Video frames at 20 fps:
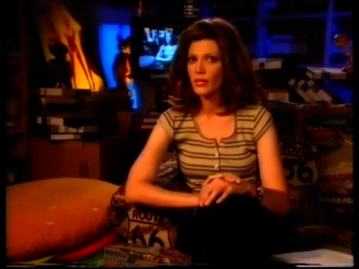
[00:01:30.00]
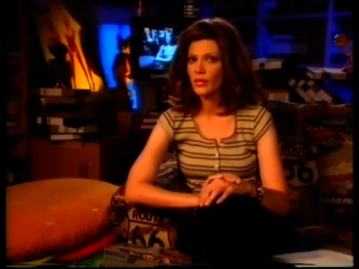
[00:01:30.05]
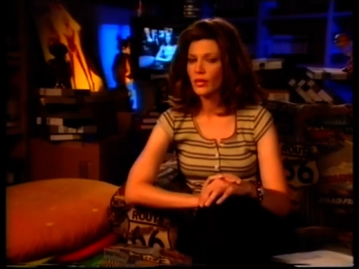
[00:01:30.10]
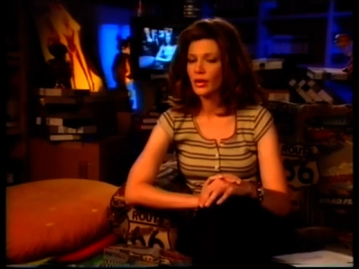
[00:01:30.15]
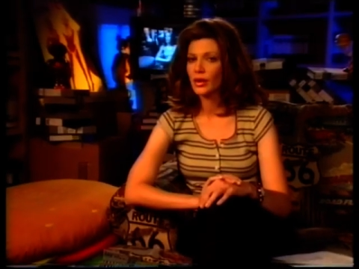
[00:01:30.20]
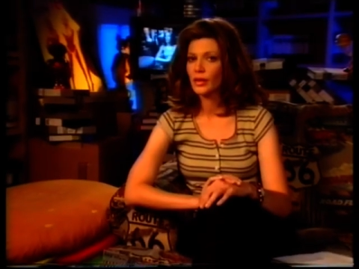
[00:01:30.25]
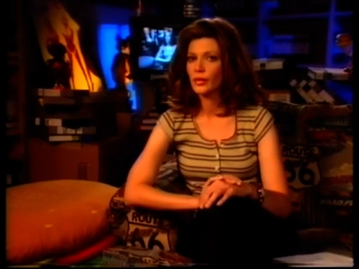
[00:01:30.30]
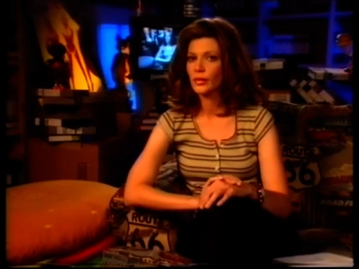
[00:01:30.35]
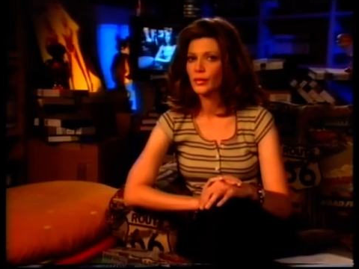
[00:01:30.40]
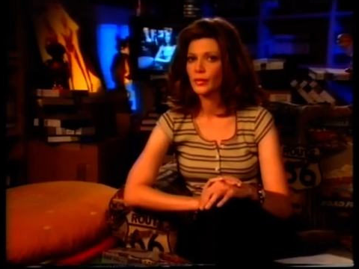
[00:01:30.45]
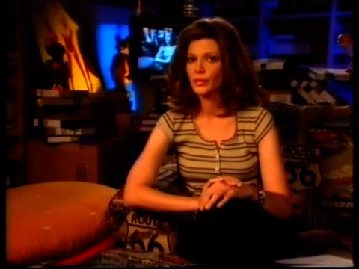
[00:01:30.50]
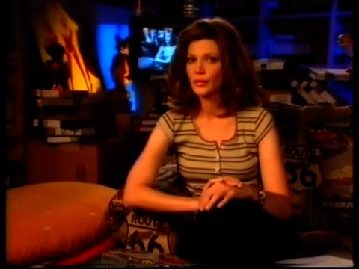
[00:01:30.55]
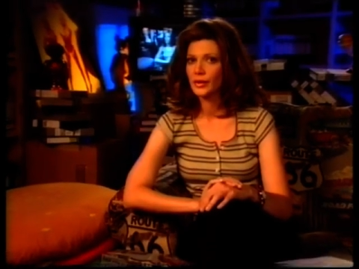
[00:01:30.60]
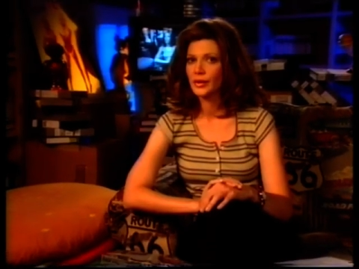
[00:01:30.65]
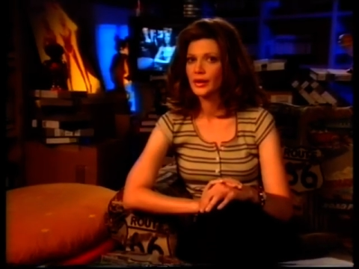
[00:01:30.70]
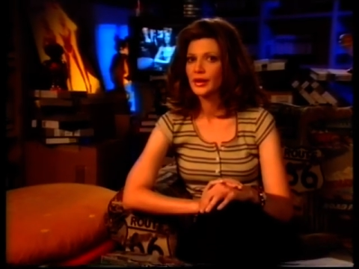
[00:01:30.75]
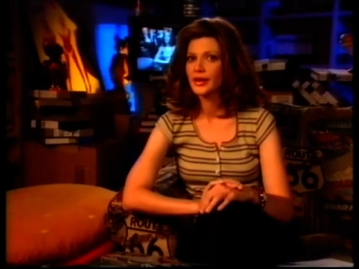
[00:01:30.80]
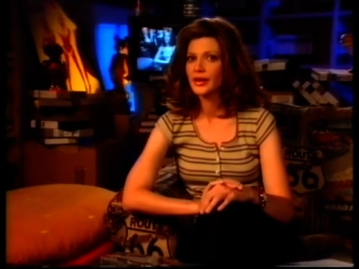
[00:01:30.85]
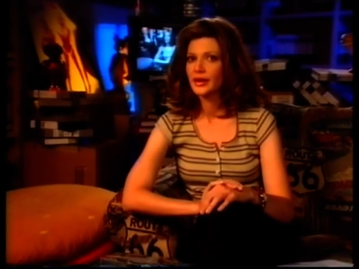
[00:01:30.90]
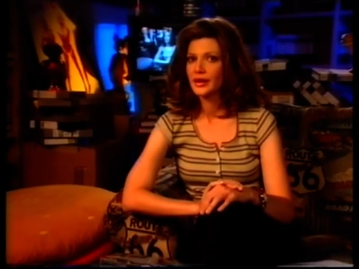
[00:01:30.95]
Whoa.
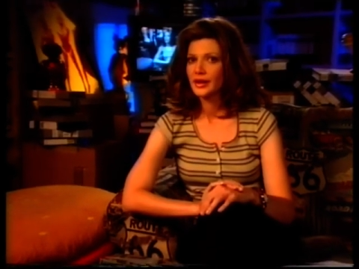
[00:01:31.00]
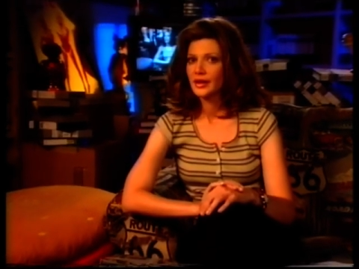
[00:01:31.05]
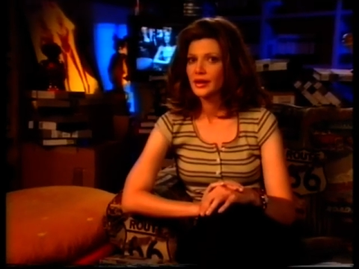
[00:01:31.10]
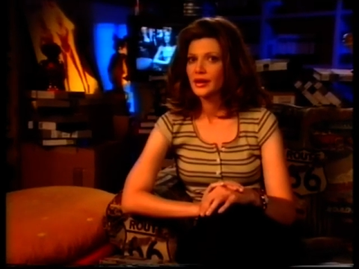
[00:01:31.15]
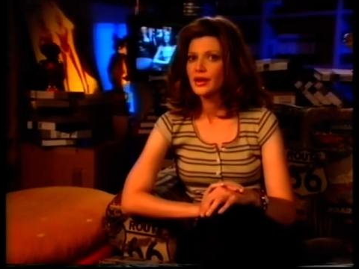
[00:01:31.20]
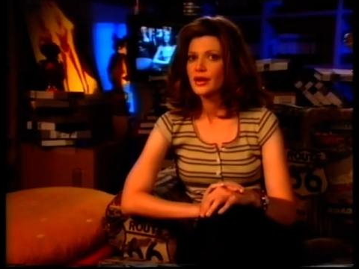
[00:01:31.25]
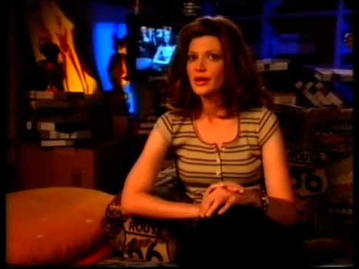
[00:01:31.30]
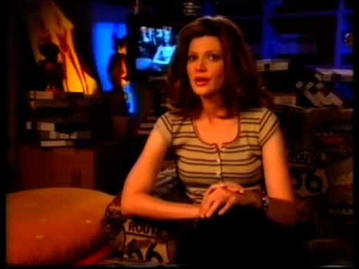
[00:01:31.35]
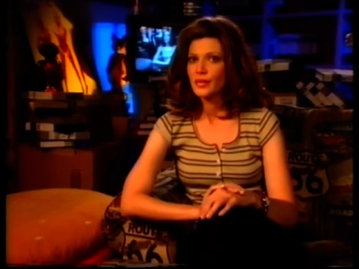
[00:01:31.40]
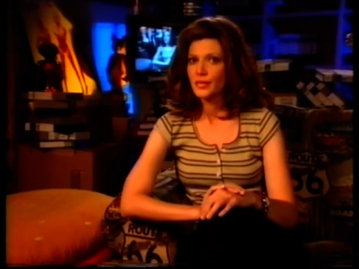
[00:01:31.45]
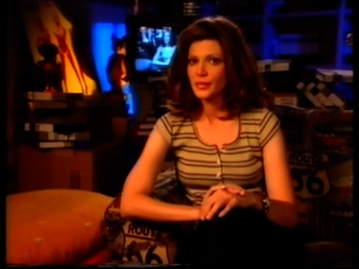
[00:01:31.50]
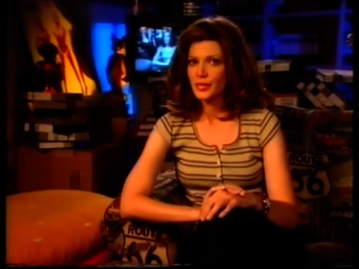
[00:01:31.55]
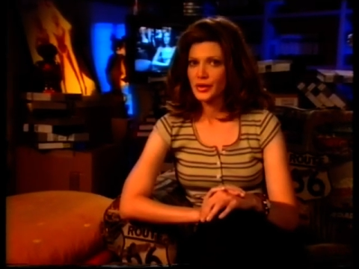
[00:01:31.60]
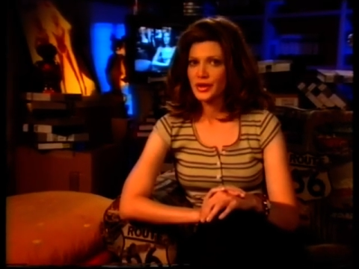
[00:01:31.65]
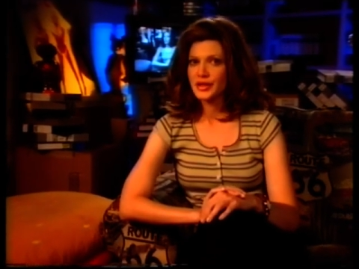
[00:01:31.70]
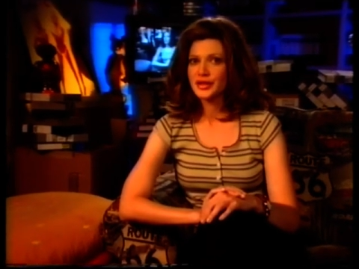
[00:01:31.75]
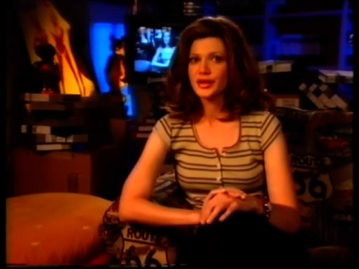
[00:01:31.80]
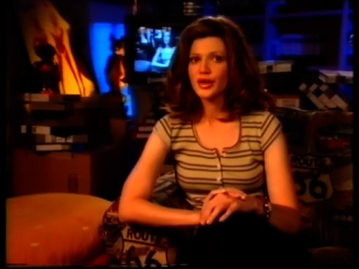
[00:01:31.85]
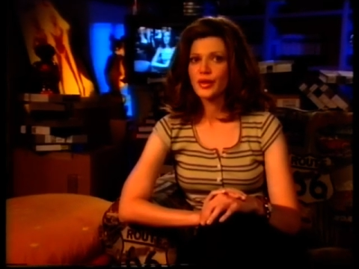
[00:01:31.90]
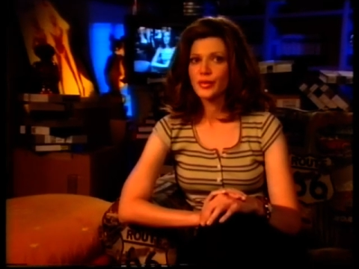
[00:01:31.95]

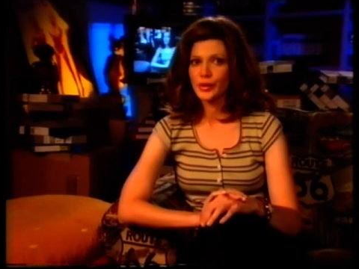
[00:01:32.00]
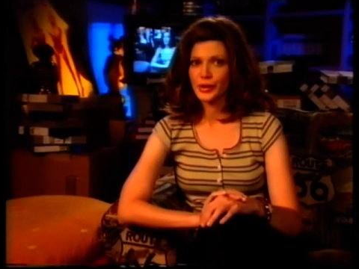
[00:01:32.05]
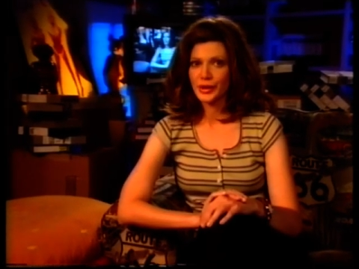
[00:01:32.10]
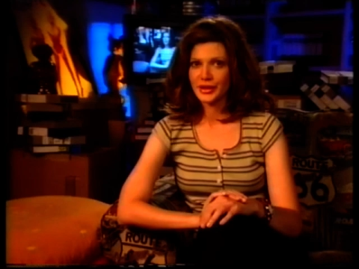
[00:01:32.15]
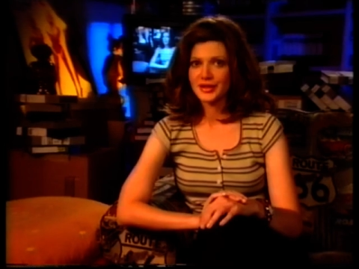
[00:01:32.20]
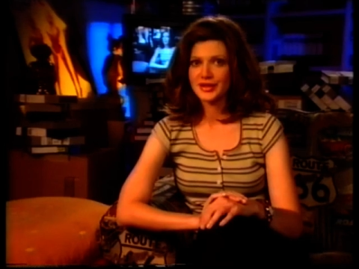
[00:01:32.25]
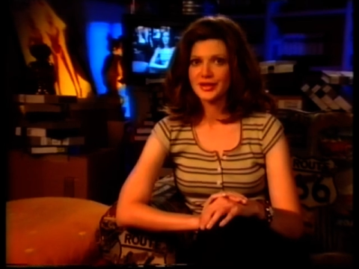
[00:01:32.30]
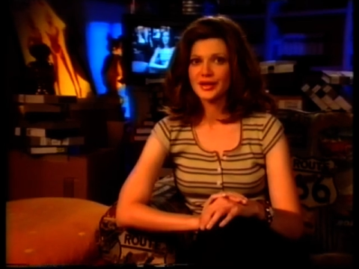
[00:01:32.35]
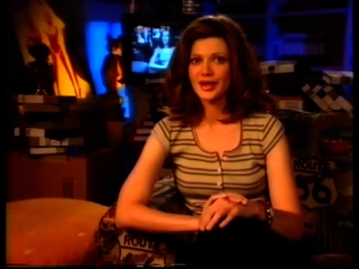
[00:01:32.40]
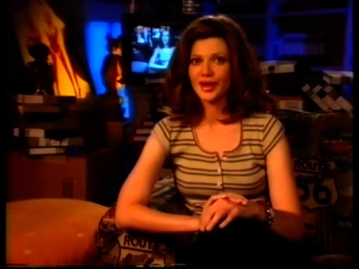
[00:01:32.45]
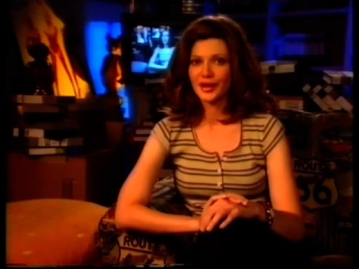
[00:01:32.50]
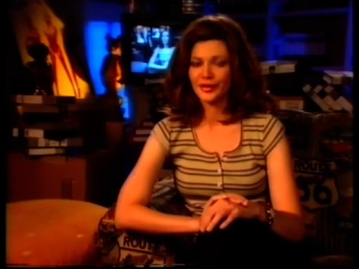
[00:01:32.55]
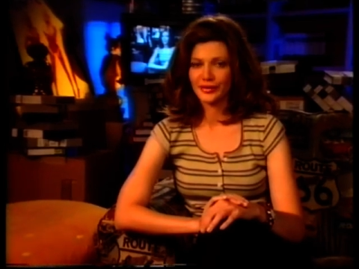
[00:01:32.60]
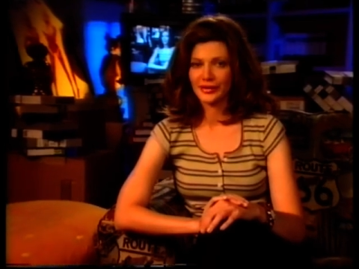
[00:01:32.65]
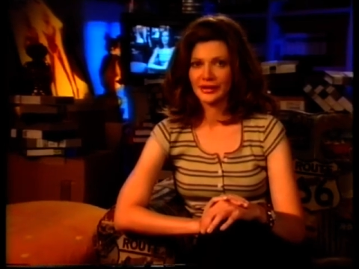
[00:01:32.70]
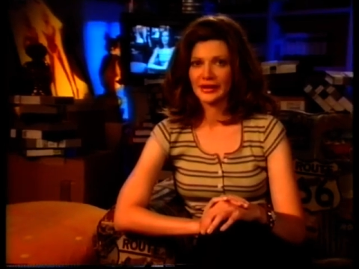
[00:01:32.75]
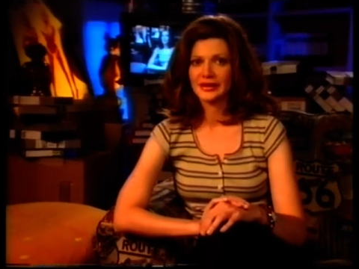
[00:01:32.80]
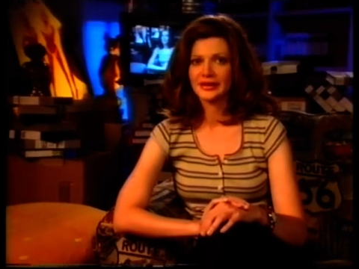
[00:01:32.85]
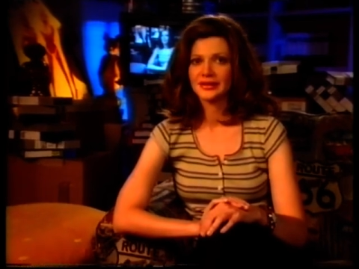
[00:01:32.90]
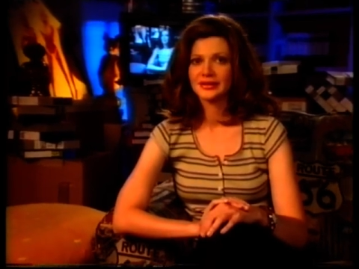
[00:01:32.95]
Pretty sobering stuff,
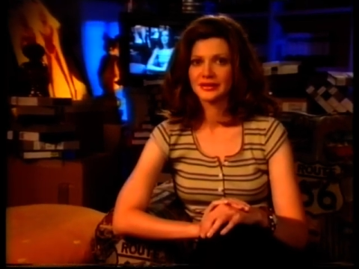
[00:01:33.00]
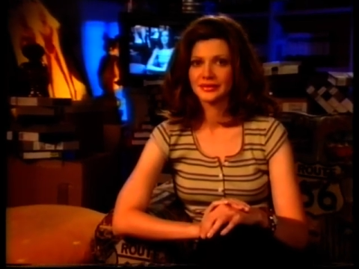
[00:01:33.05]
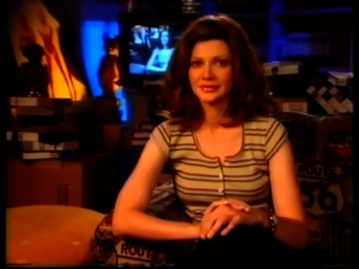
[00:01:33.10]
huh?